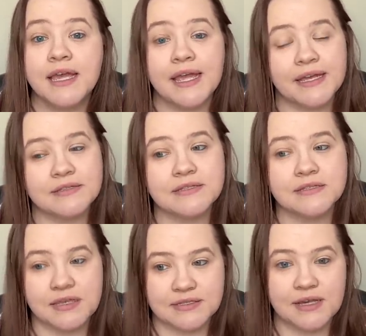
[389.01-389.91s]
it's
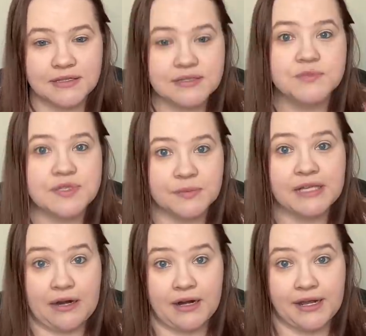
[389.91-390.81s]
it's got some
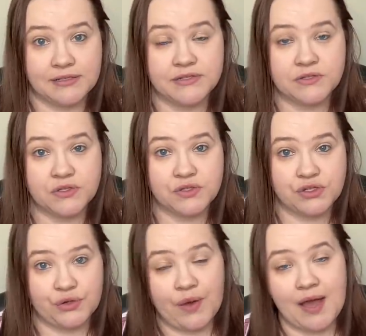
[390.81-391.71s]
similarities
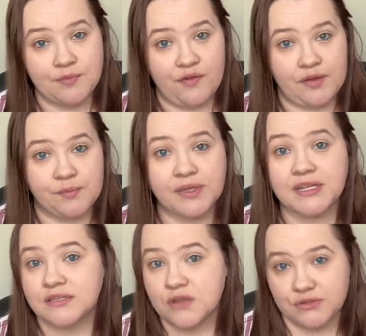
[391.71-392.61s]
to iMovie, but
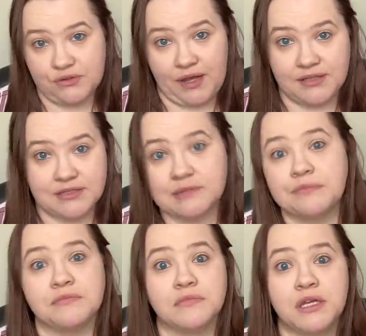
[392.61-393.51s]
it's also got some